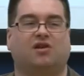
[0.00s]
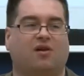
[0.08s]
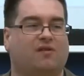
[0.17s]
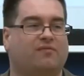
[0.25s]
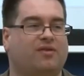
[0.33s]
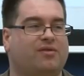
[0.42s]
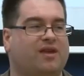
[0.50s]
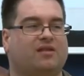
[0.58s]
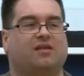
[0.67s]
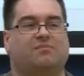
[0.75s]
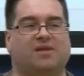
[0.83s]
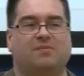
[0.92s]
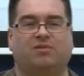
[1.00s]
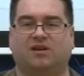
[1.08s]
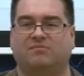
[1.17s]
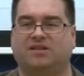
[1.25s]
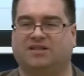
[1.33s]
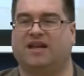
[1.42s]
of the thing that people are
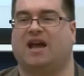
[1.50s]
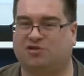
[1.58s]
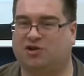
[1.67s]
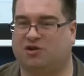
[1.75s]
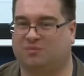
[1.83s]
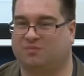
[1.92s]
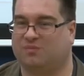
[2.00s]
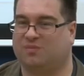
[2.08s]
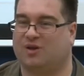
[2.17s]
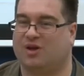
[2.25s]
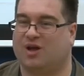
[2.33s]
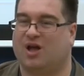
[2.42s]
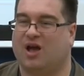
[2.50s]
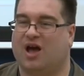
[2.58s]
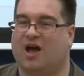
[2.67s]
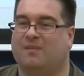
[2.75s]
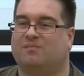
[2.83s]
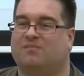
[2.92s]
missing out
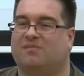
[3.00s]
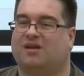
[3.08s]
on.